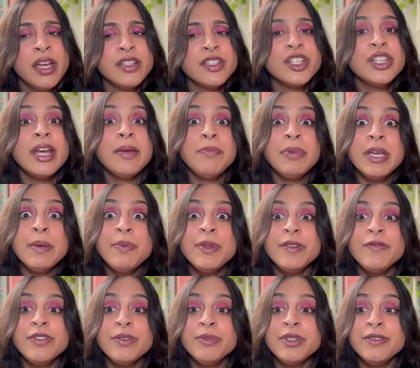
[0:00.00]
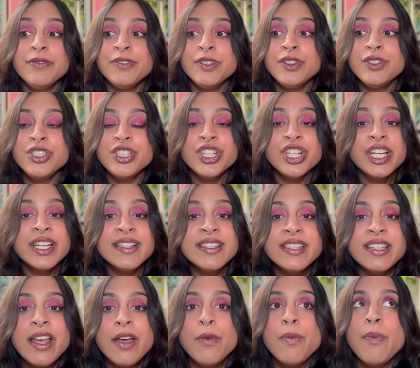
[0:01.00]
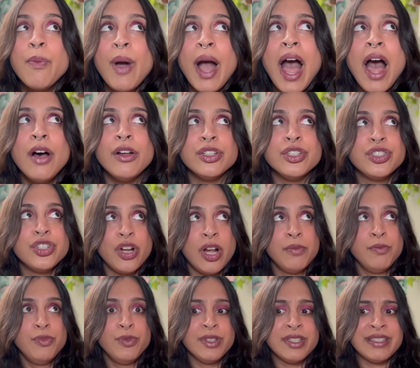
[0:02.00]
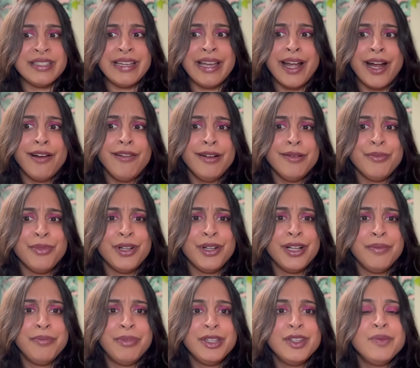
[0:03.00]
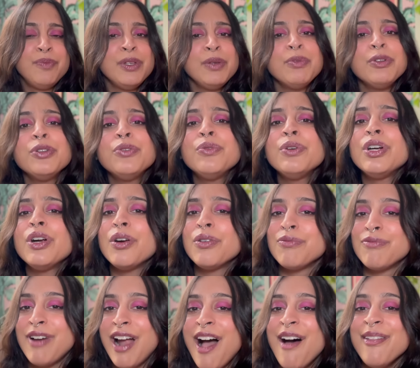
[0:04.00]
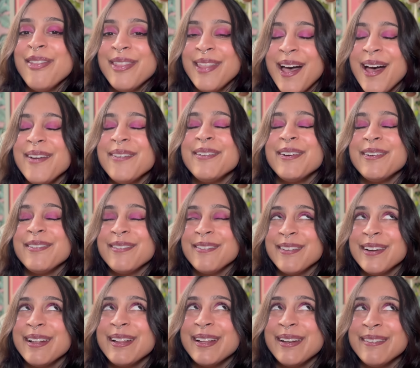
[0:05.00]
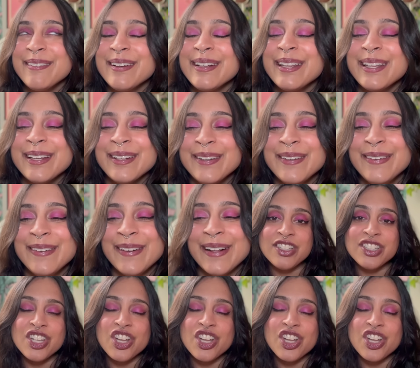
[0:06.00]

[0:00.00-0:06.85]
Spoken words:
so that people from the future can say, wow, Trump was terrible, but the people who were around then were really, really cool.